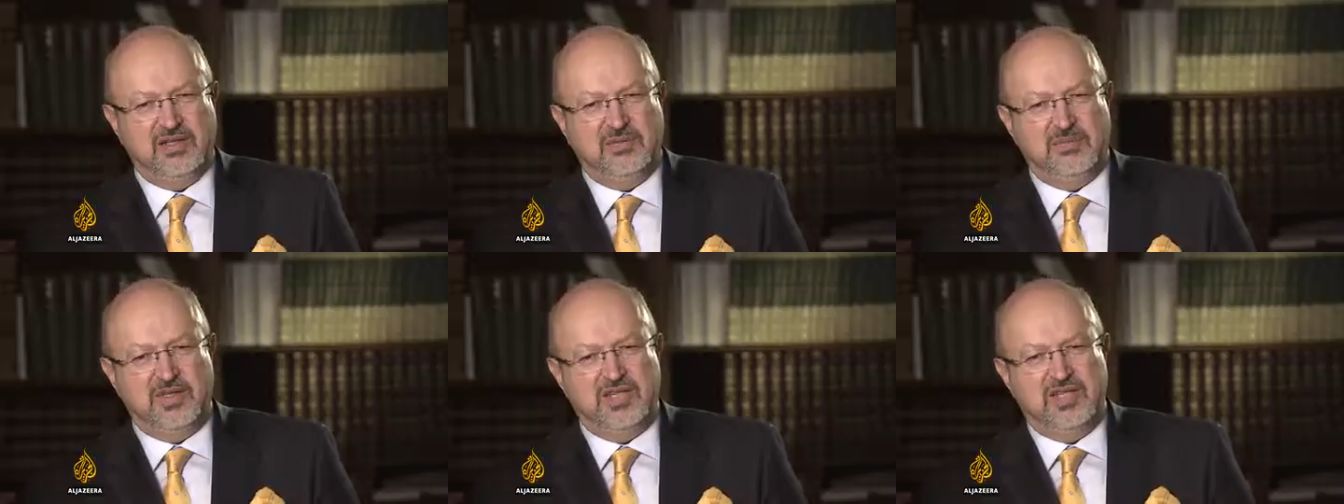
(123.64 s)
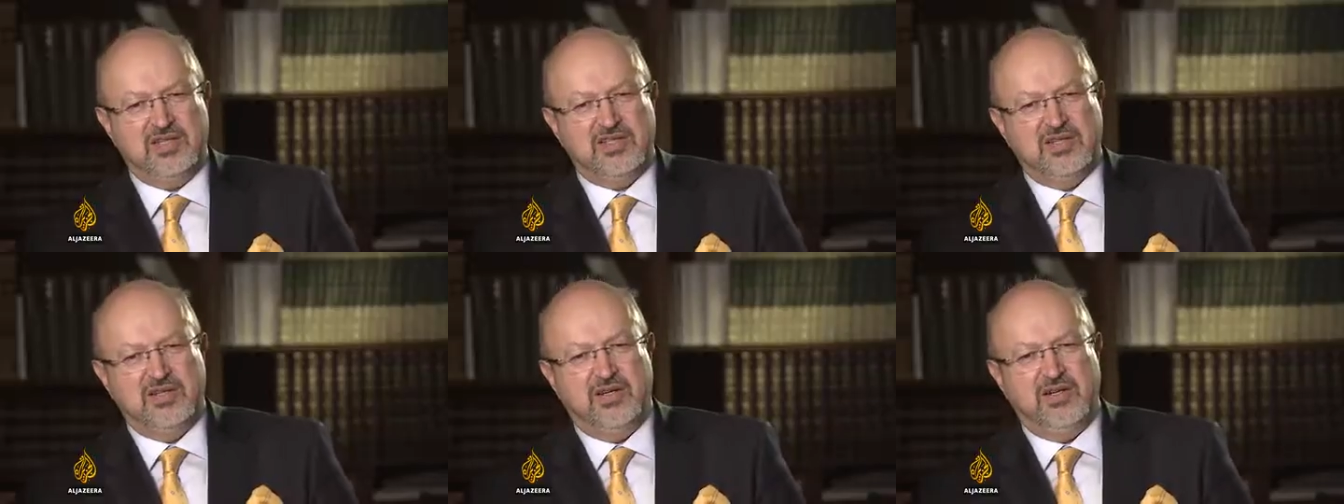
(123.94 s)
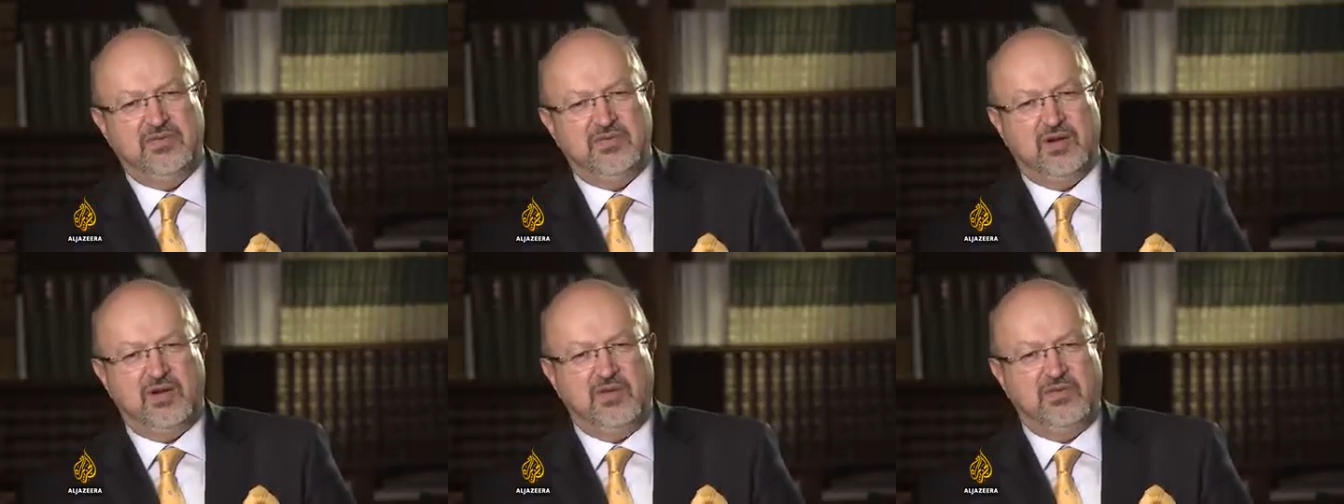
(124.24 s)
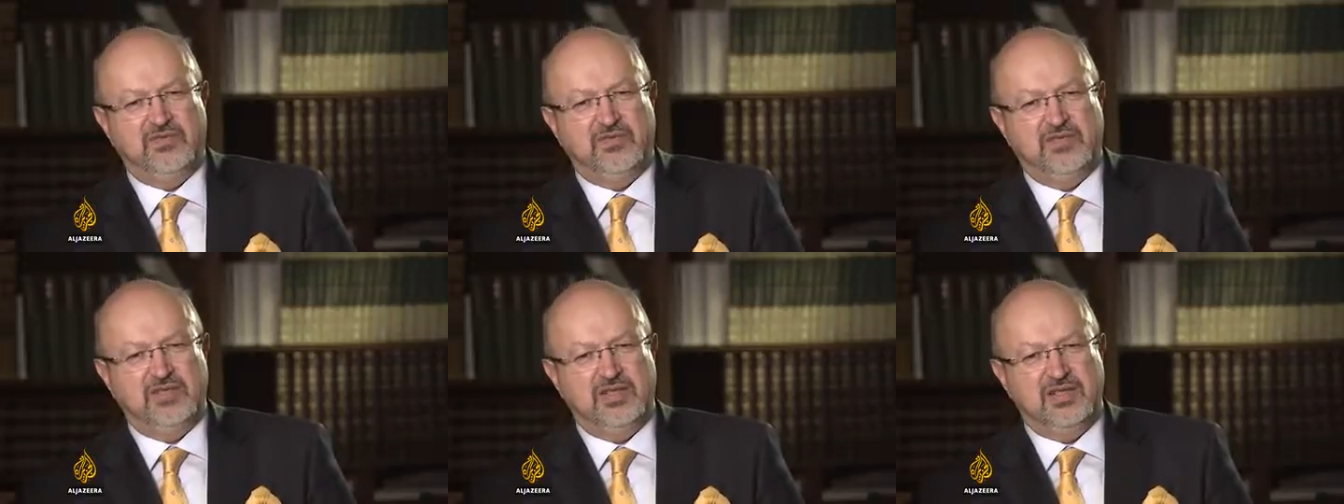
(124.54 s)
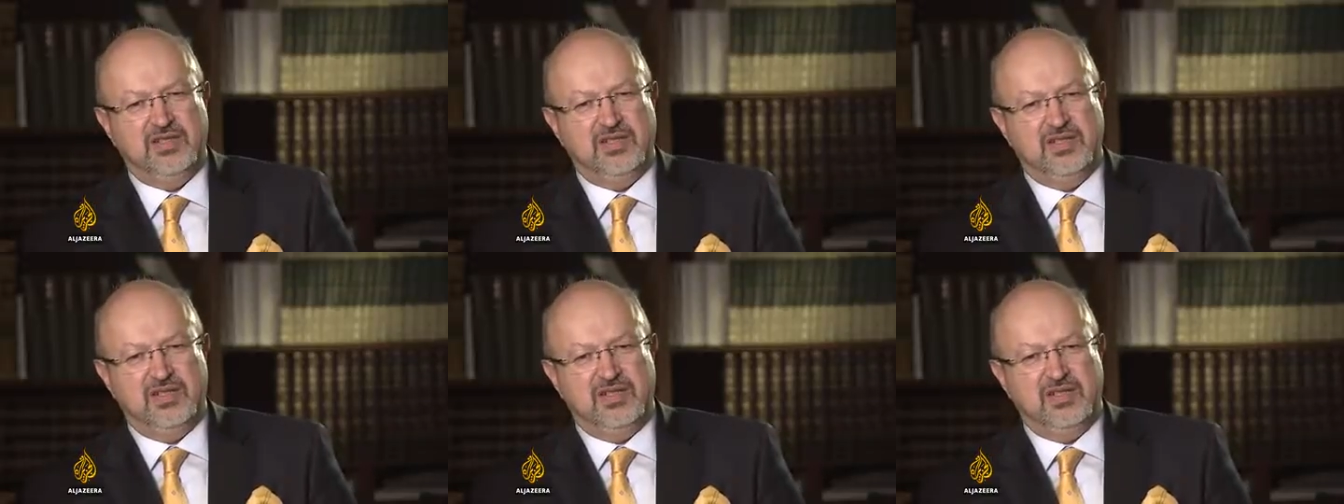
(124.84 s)
Minister Lavrov
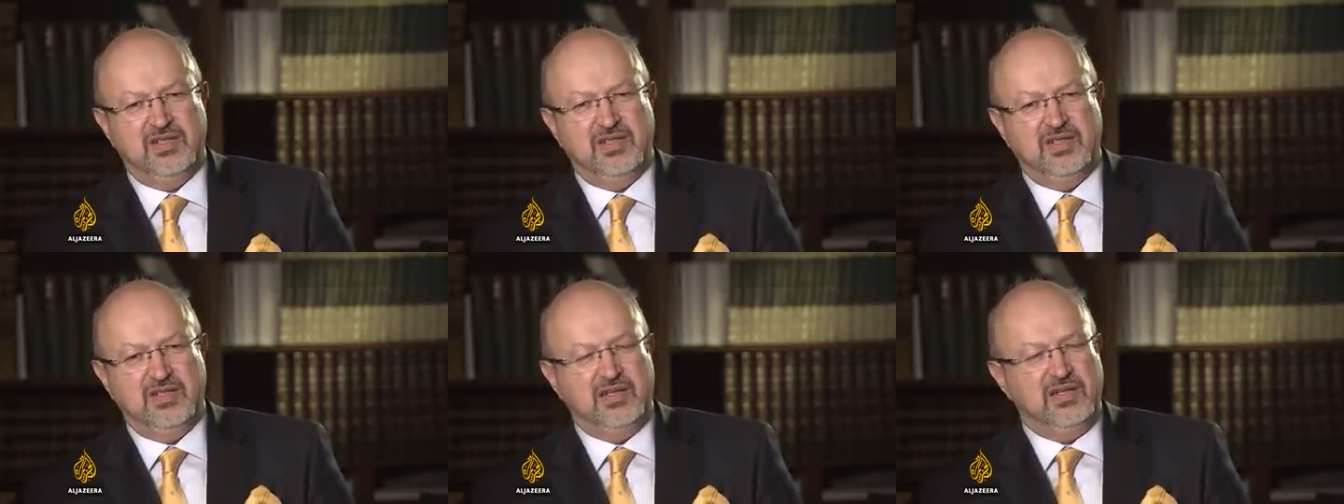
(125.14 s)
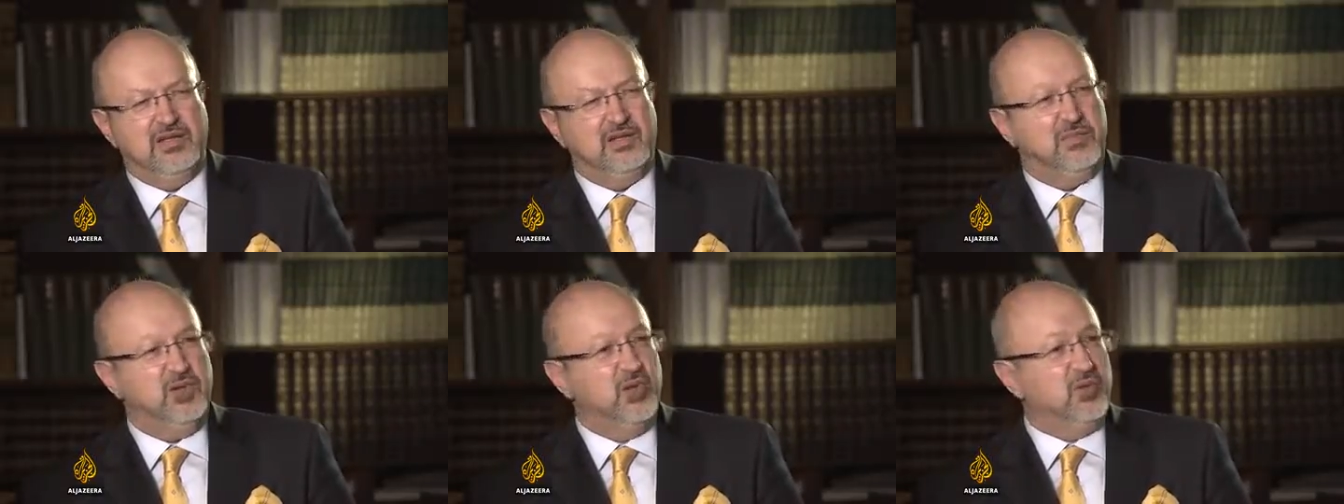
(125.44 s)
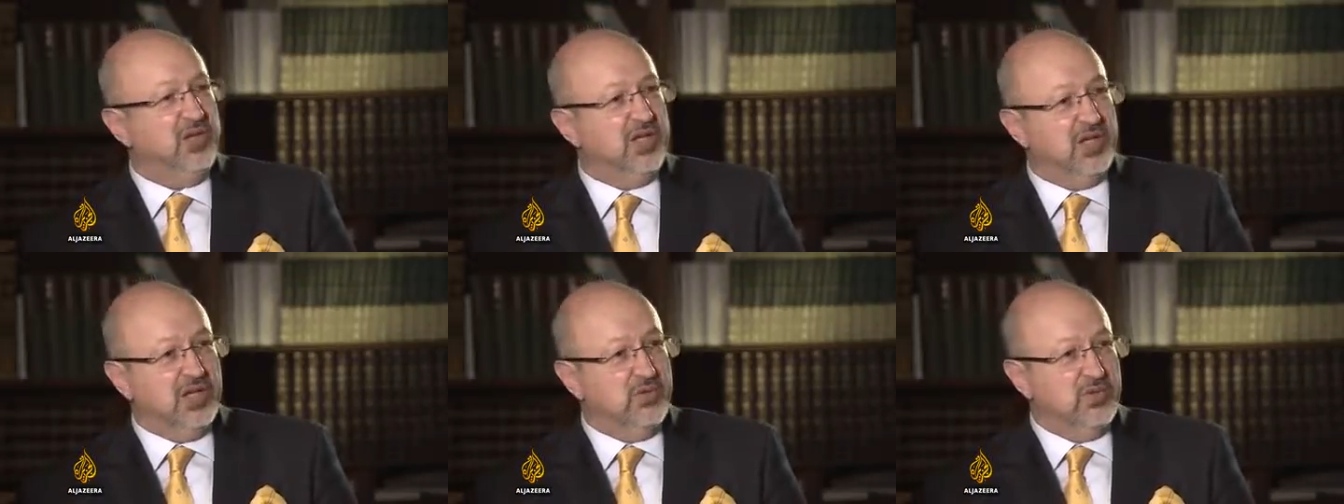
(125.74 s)
in Munich,